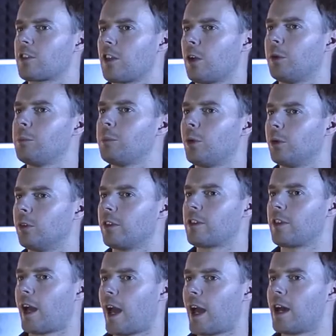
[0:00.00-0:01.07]
so important
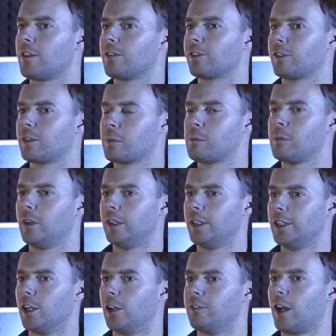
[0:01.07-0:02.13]
to have,
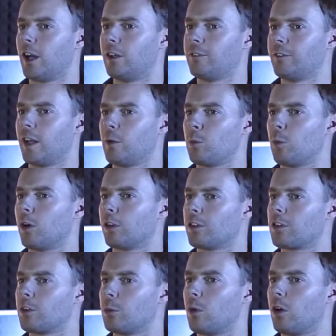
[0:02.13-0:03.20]
you know, that
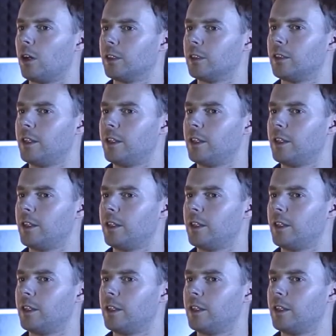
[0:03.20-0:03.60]
one-to-one